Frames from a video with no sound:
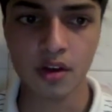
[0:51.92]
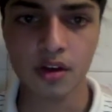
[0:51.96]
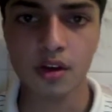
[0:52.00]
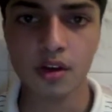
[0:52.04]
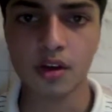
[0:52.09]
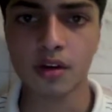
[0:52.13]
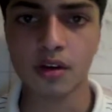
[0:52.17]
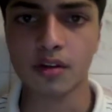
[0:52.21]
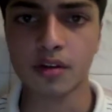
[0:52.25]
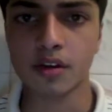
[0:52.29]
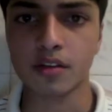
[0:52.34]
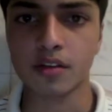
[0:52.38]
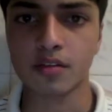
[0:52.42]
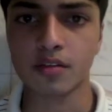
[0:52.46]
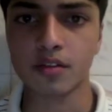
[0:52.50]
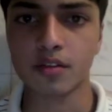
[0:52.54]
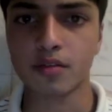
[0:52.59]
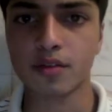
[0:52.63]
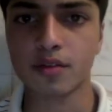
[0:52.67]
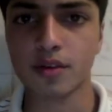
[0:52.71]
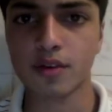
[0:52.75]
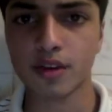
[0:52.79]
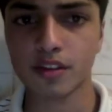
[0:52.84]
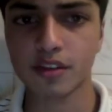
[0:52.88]
Okay, so
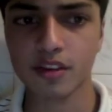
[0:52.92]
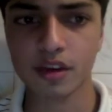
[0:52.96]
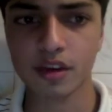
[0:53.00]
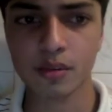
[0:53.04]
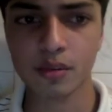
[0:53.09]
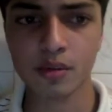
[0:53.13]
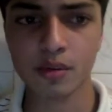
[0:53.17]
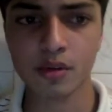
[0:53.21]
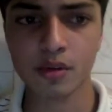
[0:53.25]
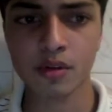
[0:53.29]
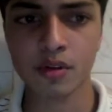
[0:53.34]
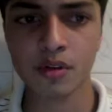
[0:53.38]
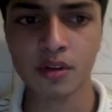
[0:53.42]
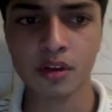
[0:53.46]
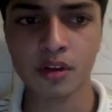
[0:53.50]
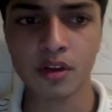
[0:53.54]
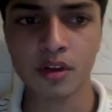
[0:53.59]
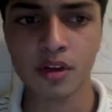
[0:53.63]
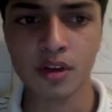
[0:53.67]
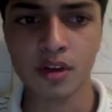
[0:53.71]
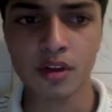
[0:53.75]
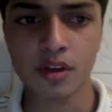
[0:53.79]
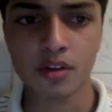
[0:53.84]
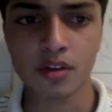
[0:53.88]
for example,
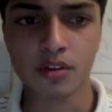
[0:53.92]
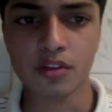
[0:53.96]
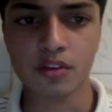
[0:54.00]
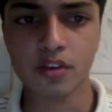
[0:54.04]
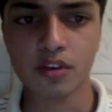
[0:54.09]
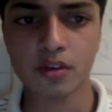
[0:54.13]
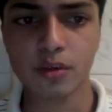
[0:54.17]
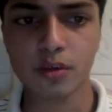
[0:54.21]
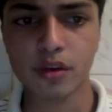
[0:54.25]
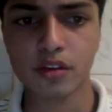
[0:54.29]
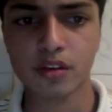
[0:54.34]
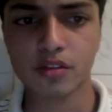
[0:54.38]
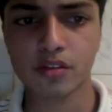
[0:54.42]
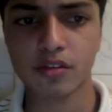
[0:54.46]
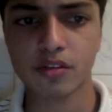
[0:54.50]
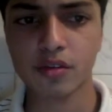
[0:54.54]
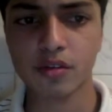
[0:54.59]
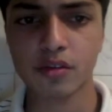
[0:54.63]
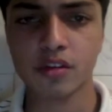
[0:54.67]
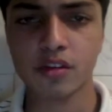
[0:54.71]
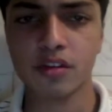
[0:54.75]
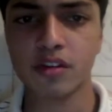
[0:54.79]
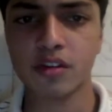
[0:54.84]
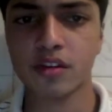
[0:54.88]
the US
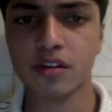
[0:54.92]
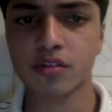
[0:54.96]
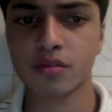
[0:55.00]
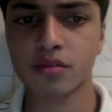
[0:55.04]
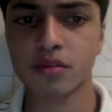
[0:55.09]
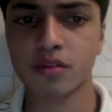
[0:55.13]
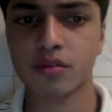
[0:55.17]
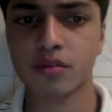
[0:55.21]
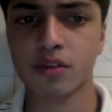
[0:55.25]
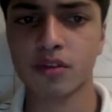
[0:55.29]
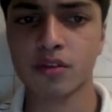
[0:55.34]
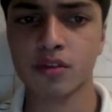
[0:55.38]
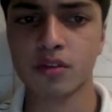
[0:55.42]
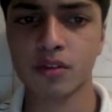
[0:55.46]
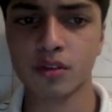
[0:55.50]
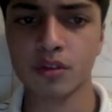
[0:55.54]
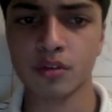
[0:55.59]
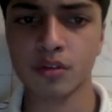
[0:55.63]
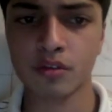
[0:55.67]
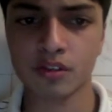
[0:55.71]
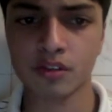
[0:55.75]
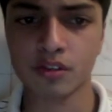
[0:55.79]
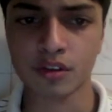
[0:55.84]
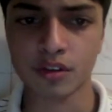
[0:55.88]
during the Industrial
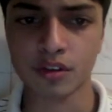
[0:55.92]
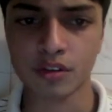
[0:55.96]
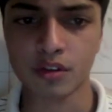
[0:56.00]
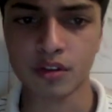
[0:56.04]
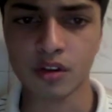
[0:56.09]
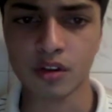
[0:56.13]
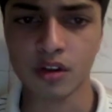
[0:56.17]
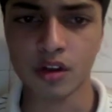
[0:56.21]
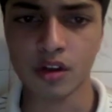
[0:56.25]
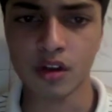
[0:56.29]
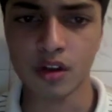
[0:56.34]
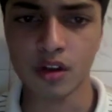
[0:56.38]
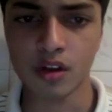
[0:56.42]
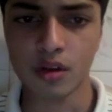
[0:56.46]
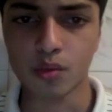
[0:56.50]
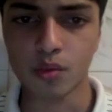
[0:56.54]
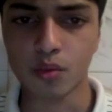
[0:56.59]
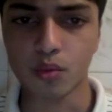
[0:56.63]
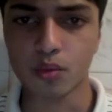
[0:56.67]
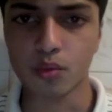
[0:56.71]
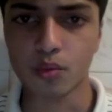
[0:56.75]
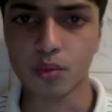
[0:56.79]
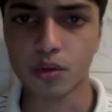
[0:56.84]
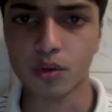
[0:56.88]
Revolution,
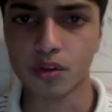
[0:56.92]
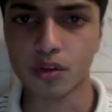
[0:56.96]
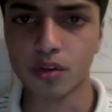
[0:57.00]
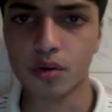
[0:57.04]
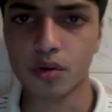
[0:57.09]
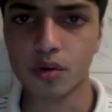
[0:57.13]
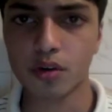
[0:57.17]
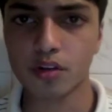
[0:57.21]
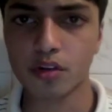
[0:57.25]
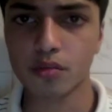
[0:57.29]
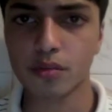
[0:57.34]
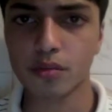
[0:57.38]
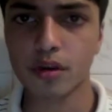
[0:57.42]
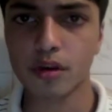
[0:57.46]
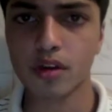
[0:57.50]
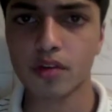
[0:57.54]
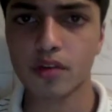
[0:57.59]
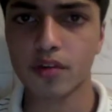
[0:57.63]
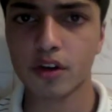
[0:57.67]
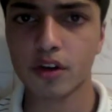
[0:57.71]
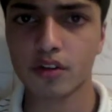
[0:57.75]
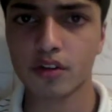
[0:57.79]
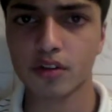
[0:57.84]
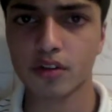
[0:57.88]
where the North
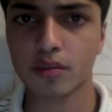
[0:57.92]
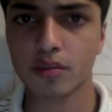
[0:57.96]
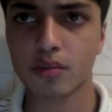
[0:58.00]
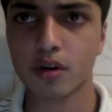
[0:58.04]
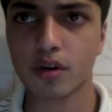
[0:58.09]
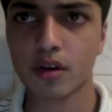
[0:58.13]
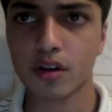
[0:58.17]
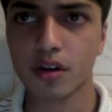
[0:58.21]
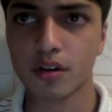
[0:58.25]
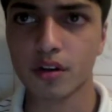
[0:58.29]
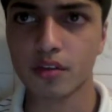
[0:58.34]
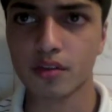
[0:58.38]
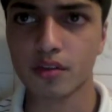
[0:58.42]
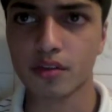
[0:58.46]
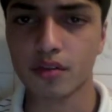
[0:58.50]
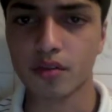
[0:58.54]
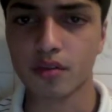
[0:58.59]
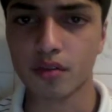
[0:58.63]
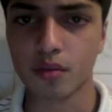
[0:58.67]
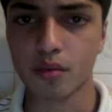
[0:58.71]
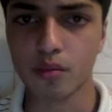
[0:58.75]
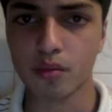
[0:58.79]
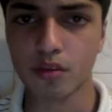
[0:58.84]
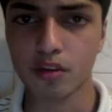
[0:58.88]
manufactured products
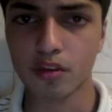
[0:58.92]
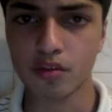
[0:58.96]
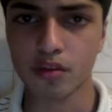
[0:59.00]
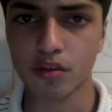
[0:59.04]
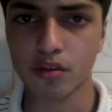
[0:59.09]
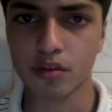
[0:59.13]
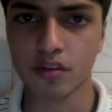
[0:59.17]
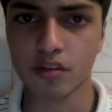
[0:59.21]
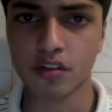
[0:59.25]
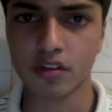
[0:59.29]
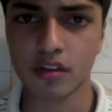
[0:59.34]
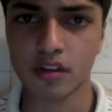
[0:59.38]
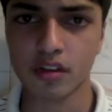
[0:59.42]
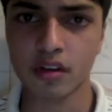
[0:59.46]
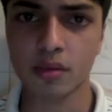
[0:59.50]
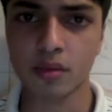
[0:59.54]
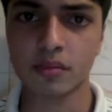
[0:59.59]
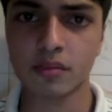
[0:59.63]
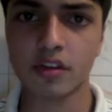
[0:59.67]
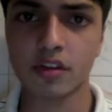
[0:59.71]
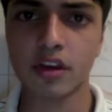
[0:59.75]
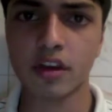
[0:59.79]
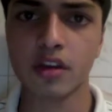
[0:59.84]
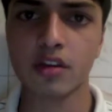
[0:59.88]
from resources it
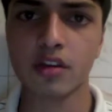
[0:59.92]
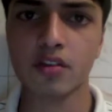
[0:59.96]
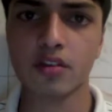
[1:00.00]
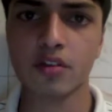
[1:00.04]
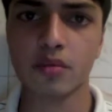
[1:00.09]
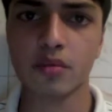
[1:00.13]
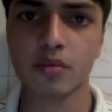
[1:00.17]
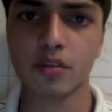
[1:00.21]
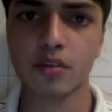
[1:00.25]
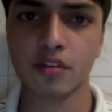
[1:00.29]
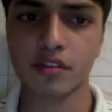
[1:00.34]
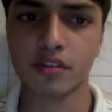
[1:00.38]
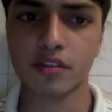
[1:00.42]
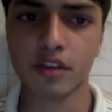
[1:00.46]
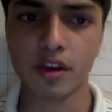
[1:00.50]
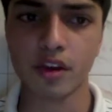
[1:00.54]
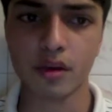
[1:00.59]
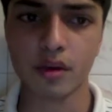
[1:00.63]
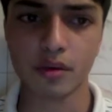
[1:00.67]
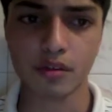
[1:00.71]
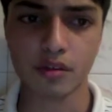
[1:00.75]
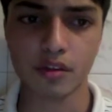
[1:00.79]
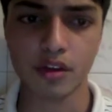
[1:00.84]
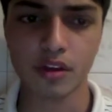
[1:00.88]
obtained from the
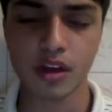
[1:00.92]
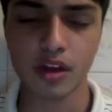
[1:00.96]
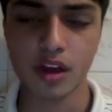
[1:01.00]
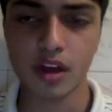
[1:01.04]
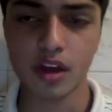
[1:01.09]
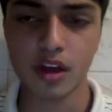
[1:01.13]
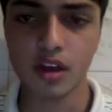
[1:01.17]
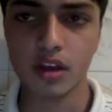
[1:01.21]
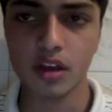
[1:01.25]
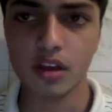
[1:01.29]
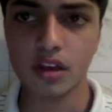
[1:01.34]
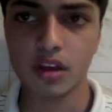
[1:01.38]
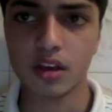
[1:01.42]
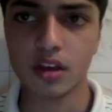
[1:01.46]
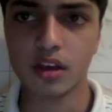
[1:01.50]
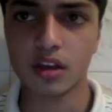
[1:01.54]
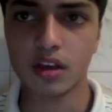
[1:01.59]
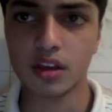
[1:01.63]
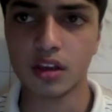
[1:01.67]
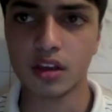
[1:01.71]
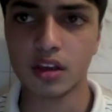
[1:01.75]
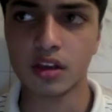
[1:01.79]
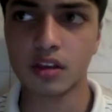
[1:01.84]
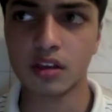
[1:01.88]
South,
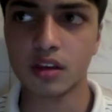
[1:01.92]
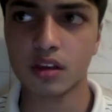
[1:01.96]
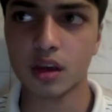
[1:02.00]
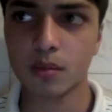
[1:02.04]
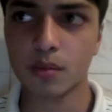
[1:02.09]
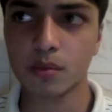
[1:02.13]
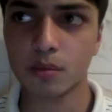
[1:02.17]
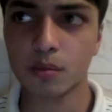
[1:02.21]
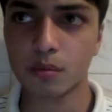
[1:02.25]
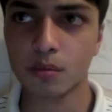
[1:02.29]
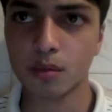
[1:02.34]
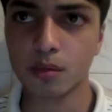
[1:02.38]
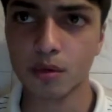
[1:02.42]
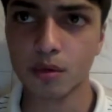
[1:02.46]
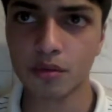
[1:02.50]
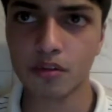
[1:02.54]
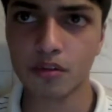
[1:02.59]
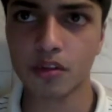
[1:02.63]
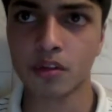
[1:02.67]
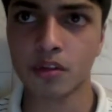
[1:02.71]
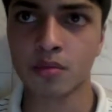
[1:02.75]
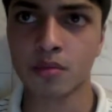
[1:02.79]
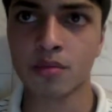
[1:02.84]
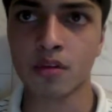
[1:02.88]
it kept
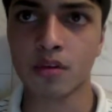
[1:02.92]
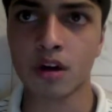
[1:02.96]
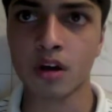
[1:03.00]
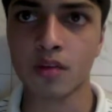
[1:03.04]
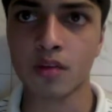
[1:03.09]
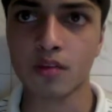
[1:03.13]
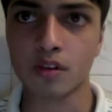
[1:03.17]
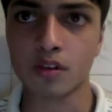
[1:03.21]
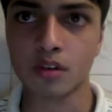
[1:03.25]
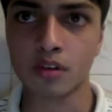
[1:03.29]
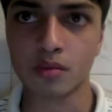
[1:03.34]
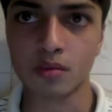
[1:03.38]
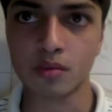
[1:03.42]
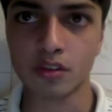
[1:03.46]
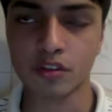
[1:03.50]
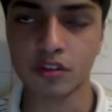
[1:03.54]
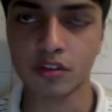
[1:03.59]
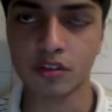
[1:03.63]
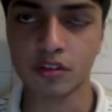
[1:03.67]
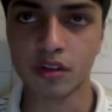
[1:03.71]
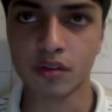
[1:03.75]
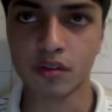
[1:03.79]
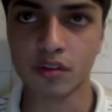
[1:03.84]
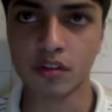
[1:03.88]
most of the profit,
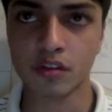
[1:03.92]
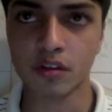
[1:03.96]
which left the